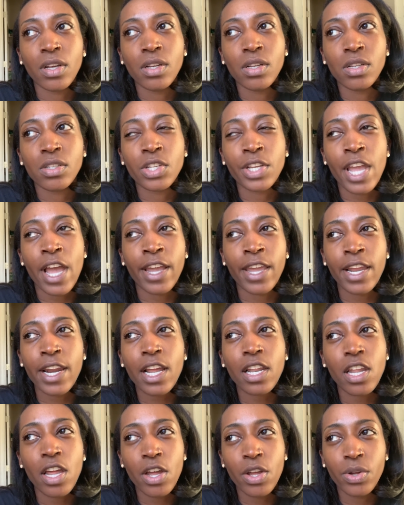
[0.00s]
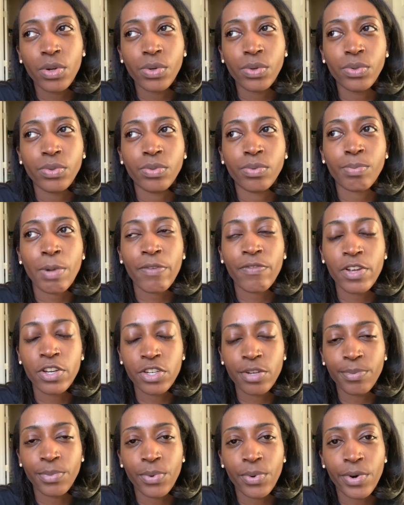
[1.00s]
so yeah, getting low, my
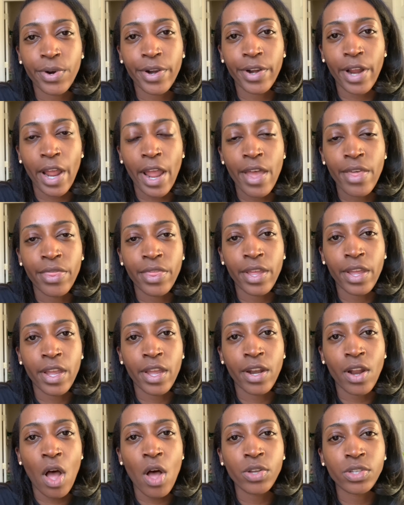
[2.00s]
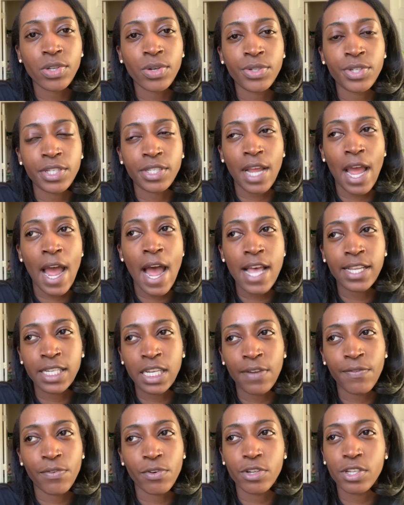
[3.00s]
vision board, and then also just
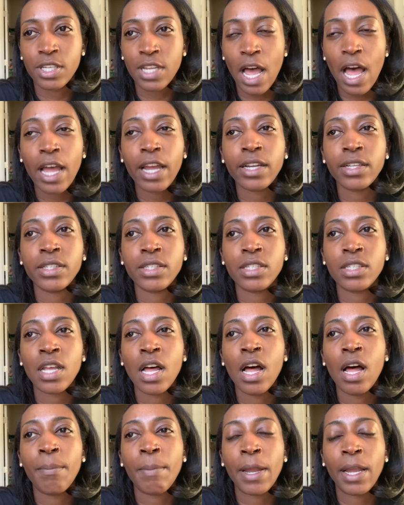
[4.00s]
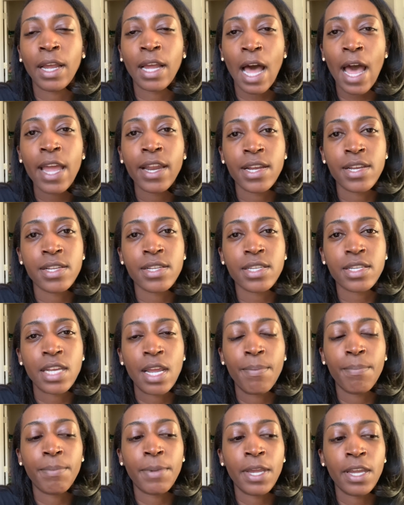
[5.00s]
asking for signs and guidance
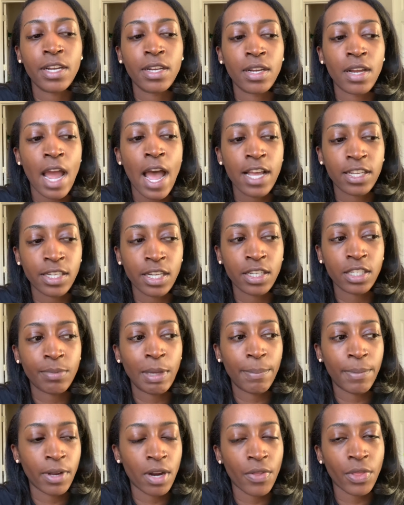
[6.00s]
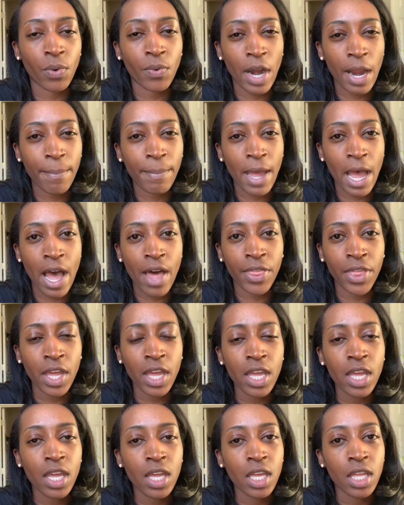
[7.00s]
and asking to be put on the right path.
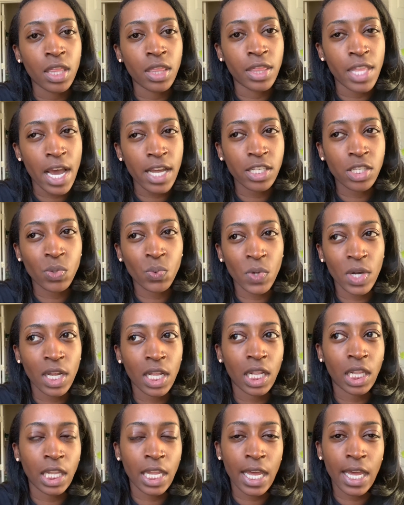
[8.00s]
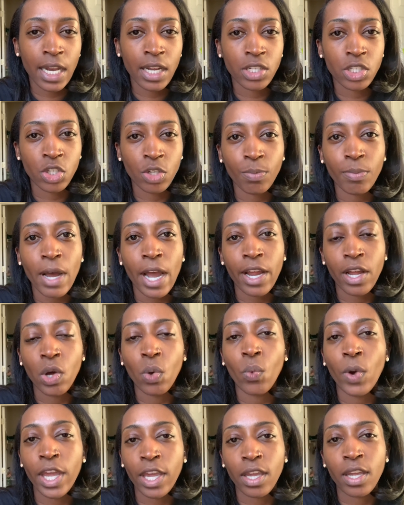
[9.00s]
That's what led to my
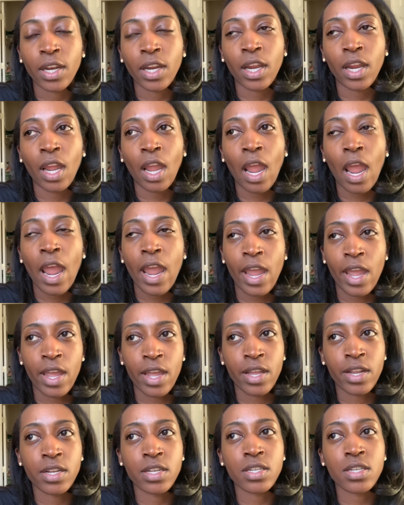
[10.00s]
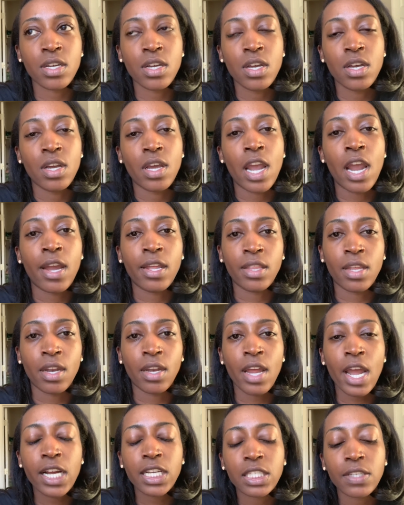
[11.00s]
awakening. And in the
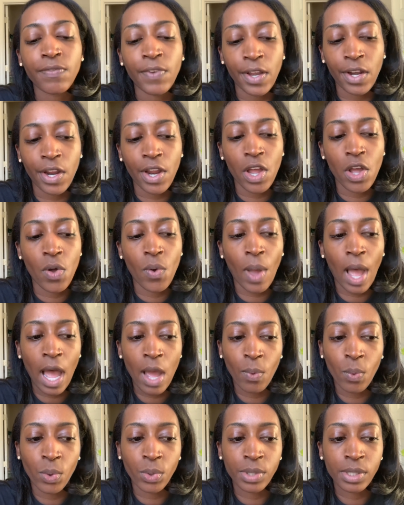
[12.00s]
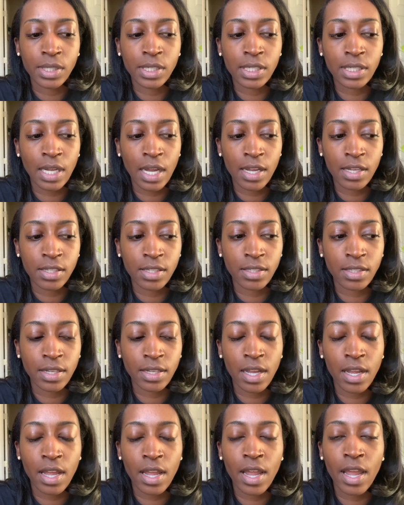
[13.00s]
next video, I will discuss
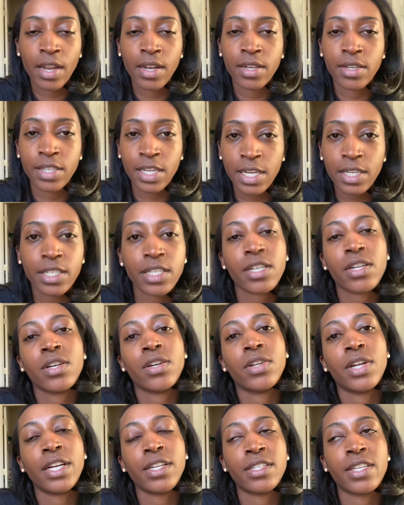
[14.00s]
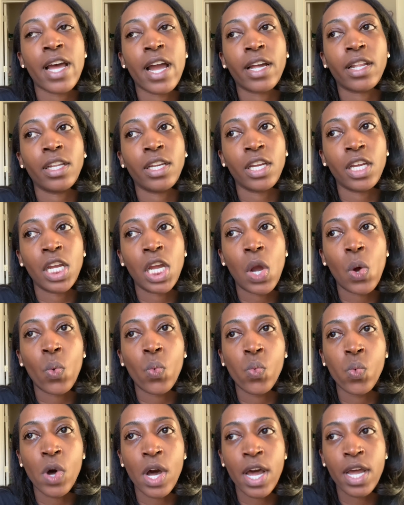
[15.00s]
in detail exactly
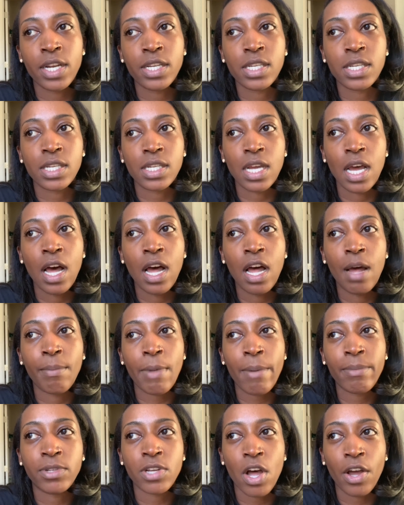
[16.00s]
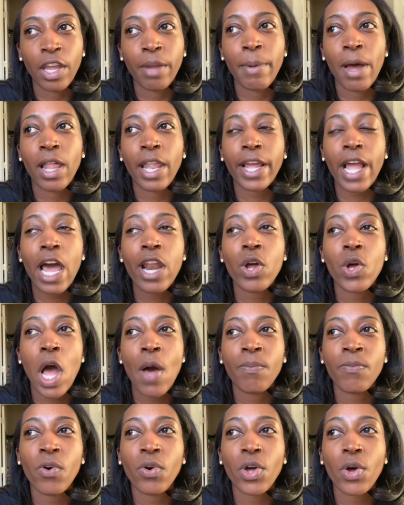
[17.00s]
what I'm talking about. Like I
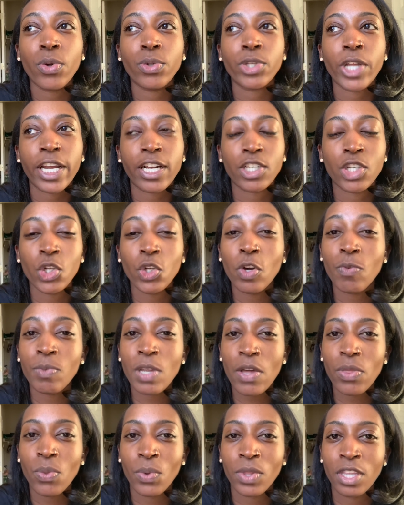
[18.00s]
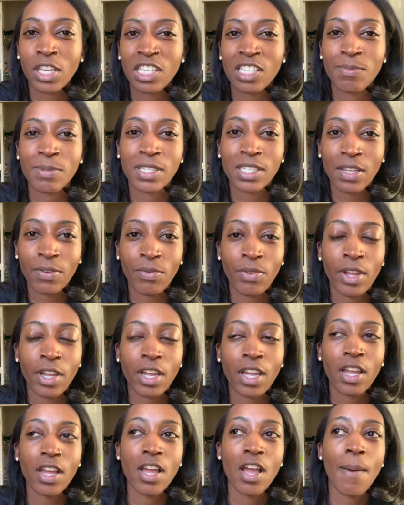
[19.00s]
won't go like too in depth with a
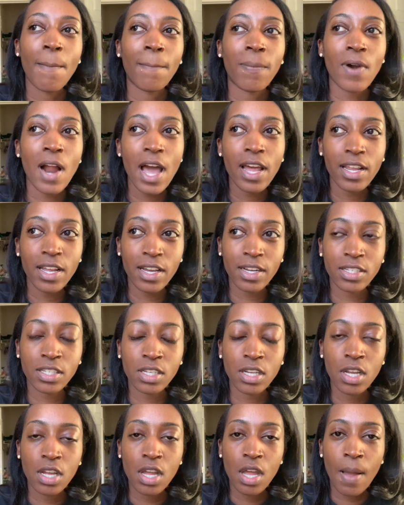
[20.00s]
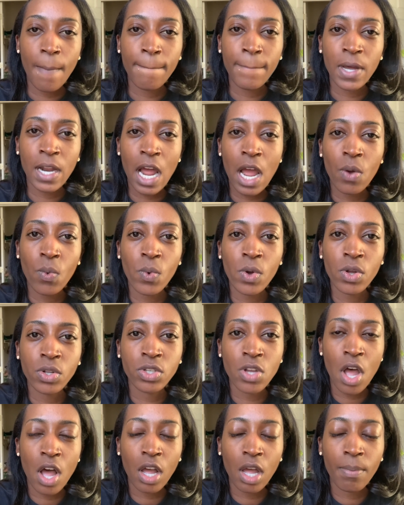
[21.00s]
specific product, but I will
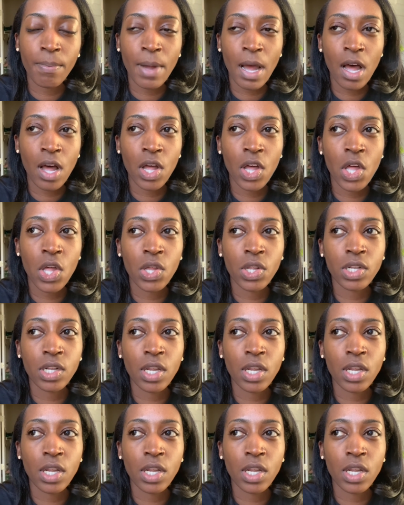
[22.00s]
talk about